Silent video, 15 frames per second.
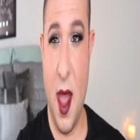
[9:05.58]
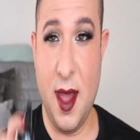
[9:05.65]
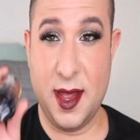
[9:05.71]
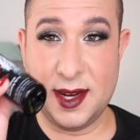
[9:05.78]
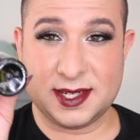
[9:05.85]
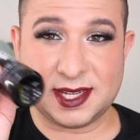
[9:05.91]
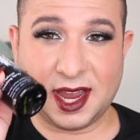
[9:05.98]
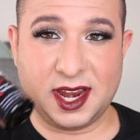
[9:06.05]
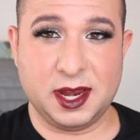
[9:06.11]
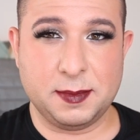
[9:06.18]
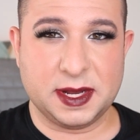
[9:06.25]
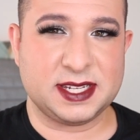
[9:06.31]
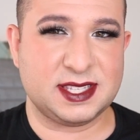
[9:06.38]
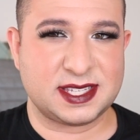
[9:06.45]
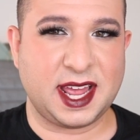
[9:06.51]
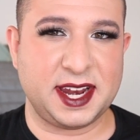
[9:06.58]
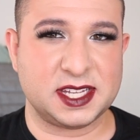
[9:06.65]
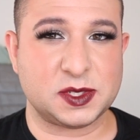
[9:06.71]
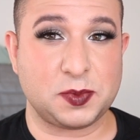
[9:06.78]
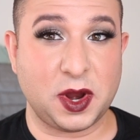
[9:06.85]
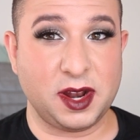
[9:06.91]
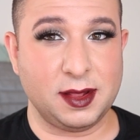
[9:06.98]
And a tiny bit of setting
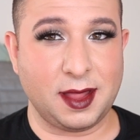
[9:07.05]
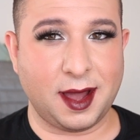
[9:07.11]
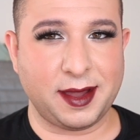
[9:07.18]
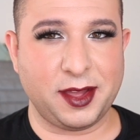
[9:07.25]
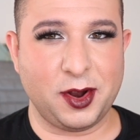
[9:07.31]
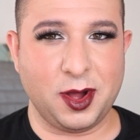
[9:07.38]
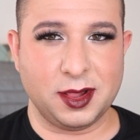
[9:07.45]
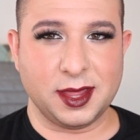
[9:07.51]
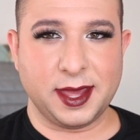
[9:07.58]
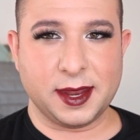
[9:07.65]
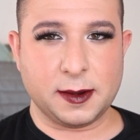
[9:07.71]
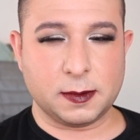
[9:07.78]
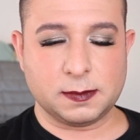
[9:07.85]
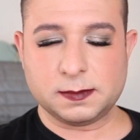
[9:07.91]
spray to lock it all in.